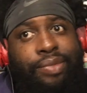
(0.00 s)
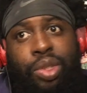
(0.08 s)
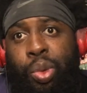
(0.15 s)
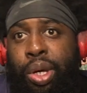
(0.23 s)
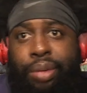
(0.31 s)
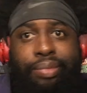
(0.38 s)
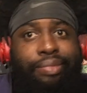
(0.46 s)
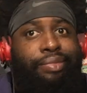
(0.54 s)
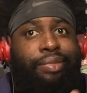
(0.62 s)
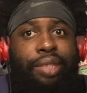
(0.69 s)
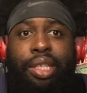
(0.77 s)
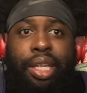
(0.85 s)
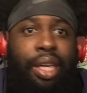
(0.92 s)
well,
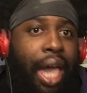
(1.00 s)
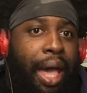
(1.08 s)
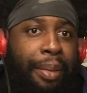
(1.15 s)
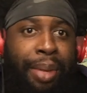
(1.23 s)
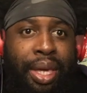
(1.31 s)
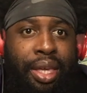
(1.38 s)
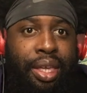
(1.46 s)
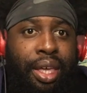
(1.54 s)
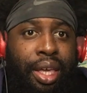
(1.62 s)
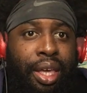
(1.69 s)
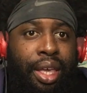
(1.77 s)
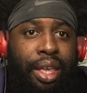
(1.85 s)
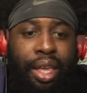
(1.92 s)
you got me.
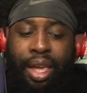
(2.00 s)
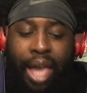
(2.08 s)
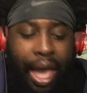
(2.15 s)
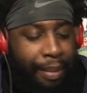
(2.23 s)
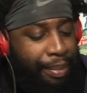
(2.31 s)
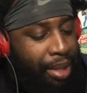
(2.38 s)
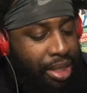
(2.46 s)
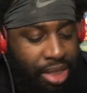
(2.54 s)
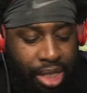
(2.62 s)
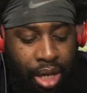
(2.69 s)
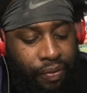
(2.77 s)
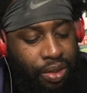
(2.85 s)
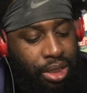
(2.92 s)
You got me.
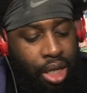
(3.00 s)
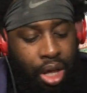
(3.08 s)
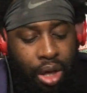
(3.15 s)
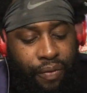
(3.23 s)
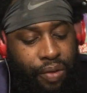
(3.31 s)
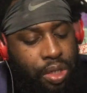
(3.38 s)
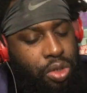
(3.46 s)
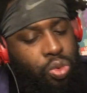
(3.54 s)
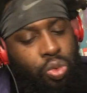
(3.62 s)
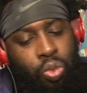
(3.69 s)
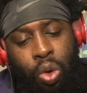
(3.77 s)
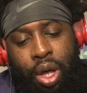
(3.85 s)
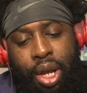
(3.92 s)
Silver's Love is
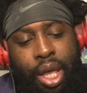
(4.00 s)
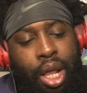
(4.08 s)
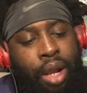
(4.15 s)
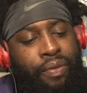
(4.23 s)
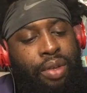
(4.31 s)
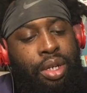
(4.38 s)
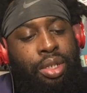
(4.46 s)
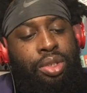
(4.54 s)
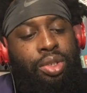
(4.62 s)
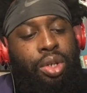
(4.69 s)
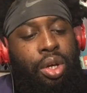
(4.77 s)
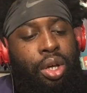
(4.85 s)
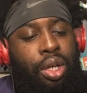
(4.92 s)
one hell of an en
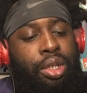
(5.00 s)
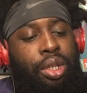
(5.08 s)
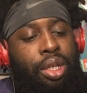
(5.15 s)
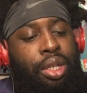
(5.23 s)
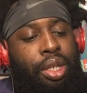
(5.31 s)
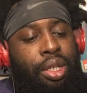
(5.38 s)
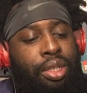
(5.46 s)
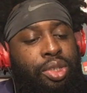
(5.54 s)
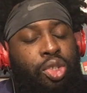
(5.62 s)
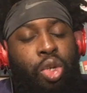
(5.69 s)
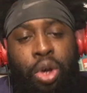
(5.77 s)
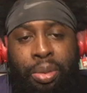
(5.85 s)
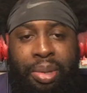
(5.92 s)
uh, en
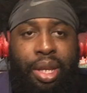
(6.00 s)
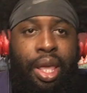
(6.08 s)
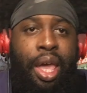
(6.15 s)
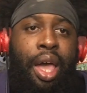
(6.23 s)
enjoyment.